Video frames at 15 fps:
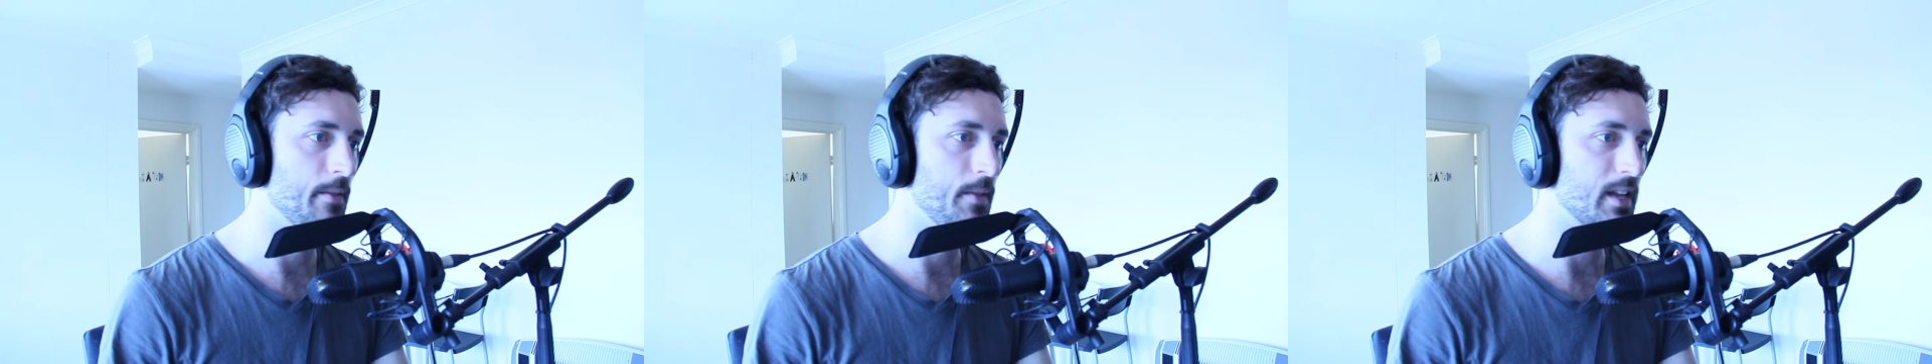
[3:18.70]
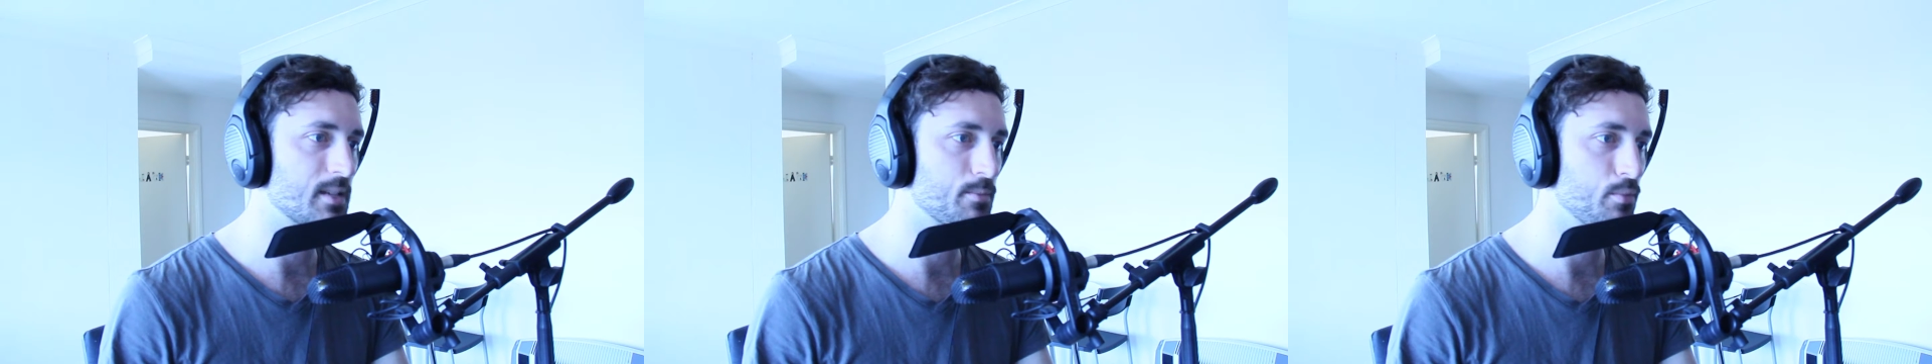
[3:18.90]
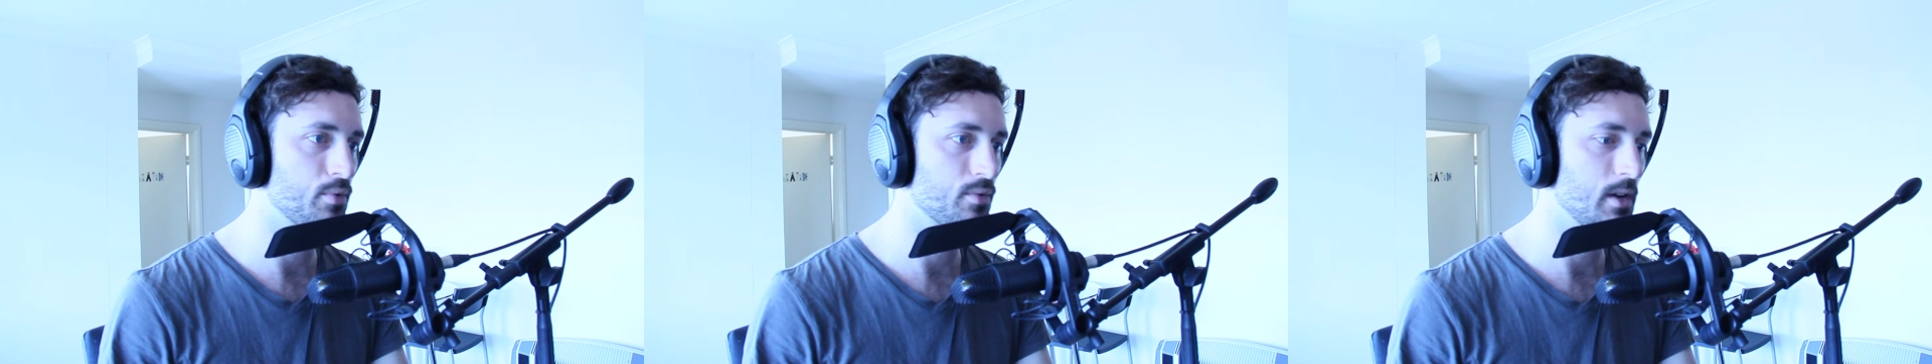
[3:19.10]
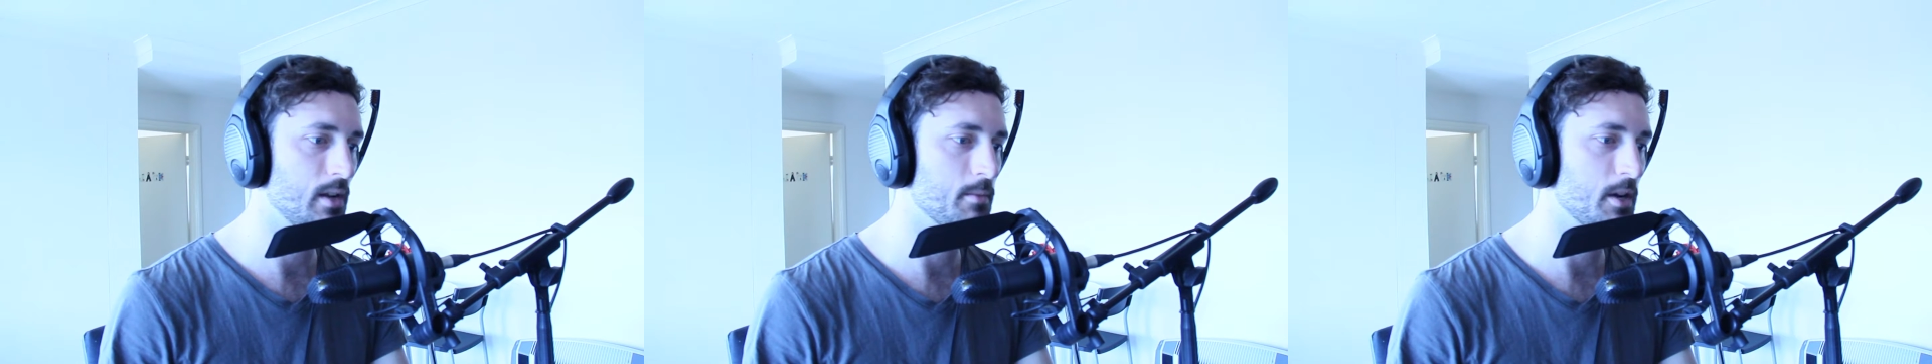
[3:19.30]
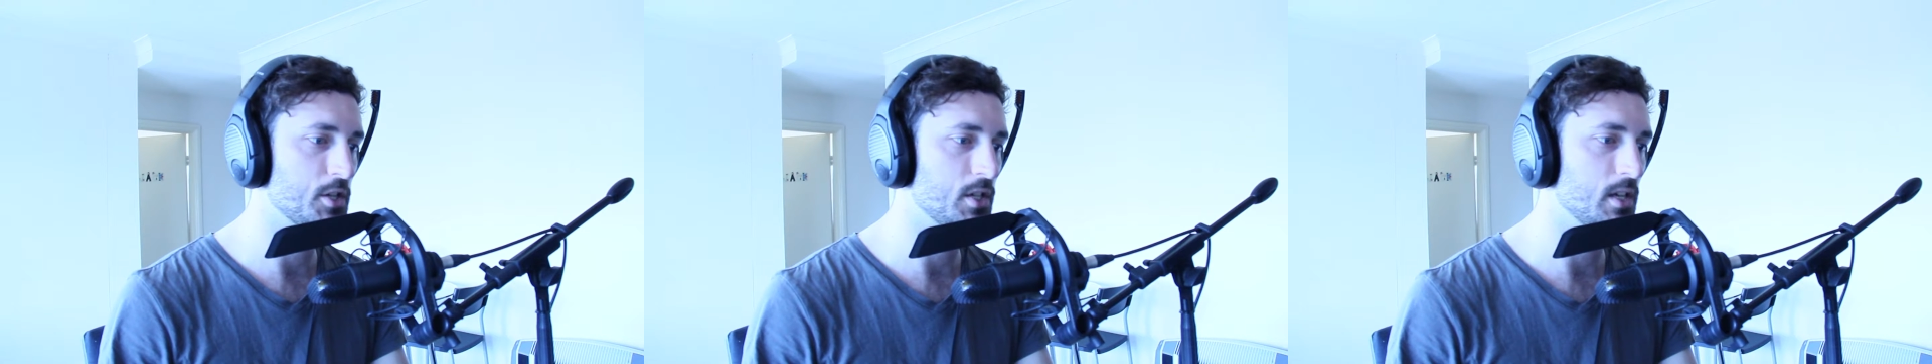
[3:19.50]
and that's
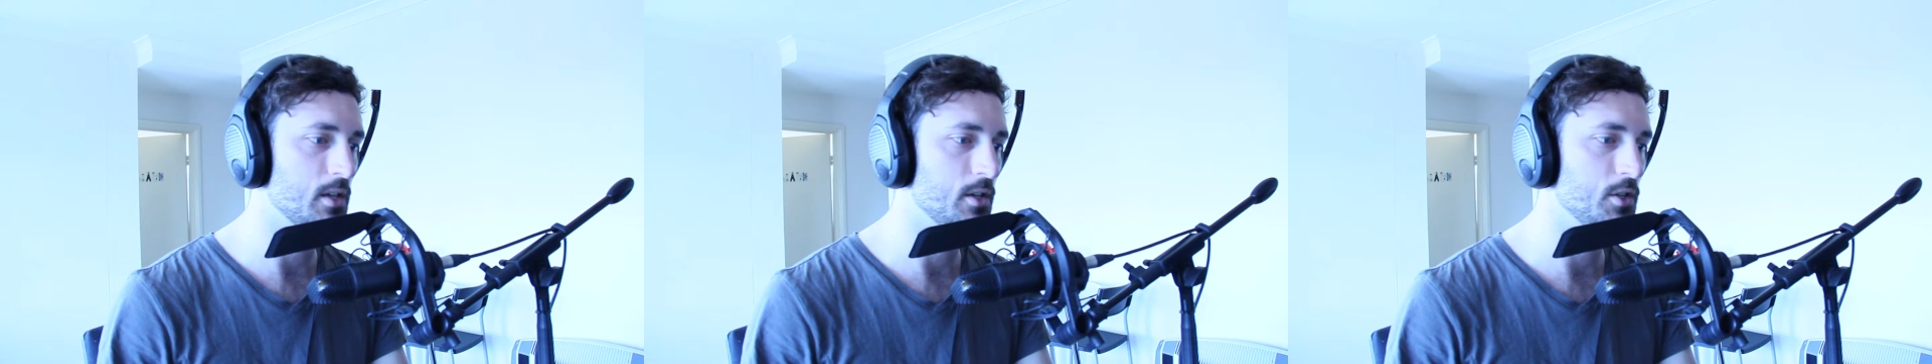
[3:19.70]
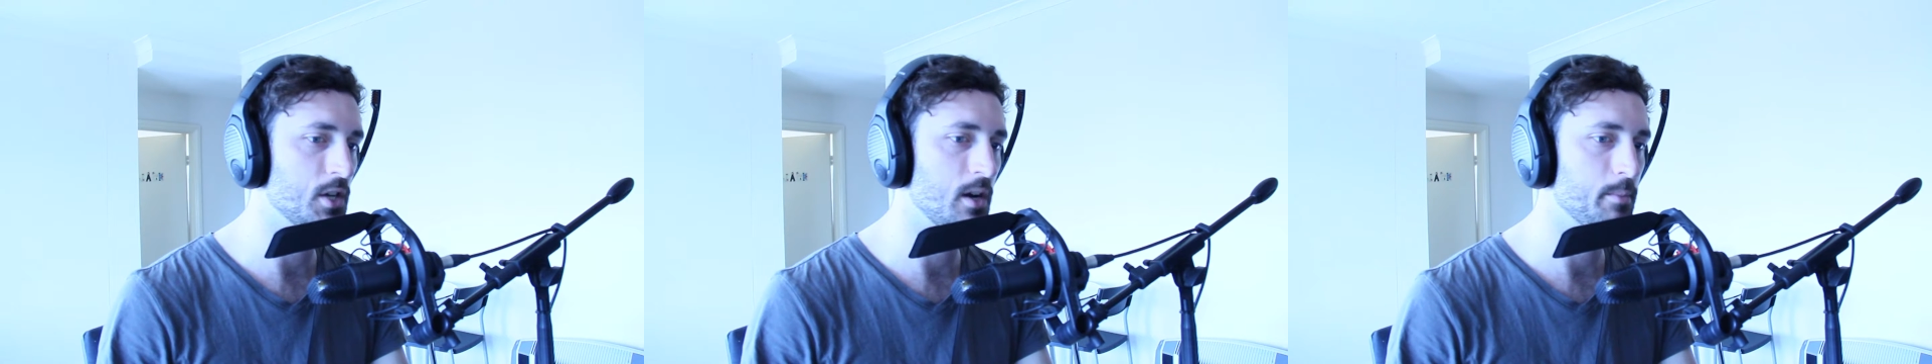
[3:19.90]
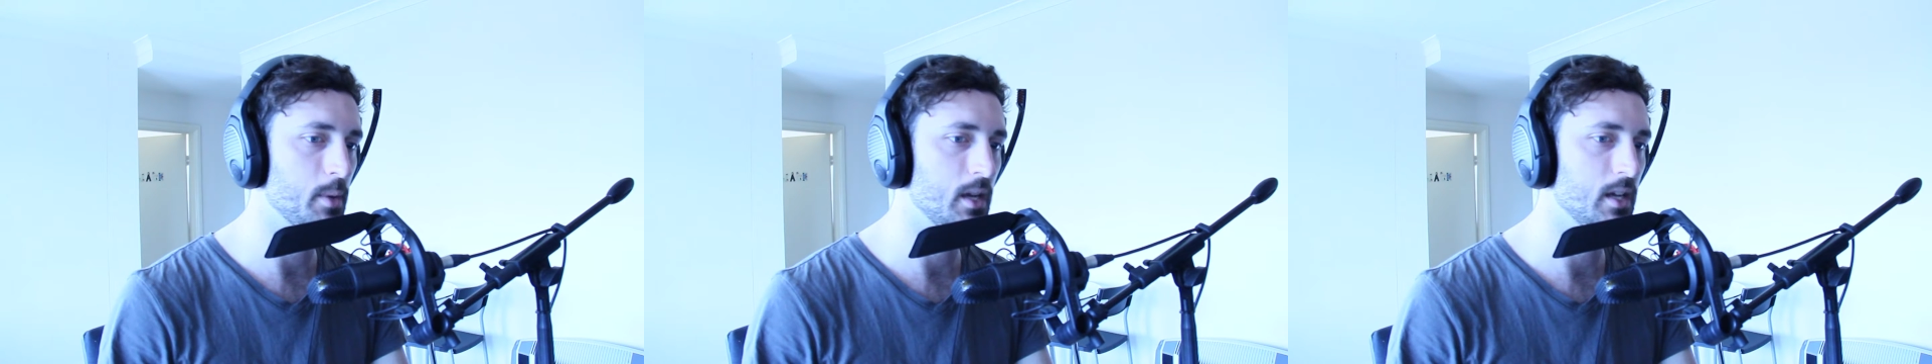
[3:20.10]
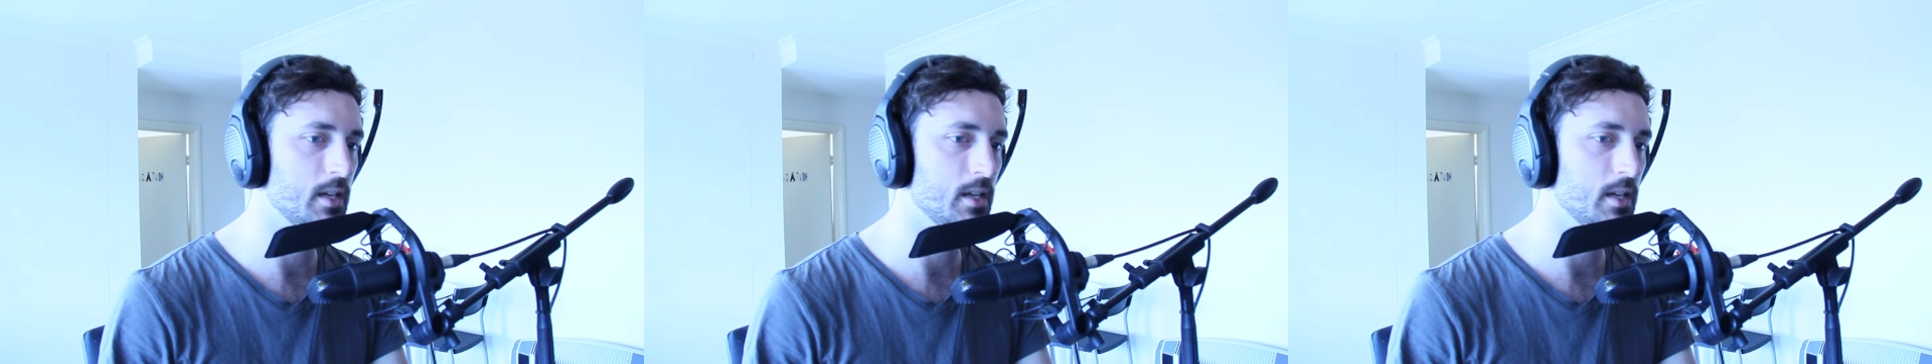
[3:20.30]
pretty much it. You jump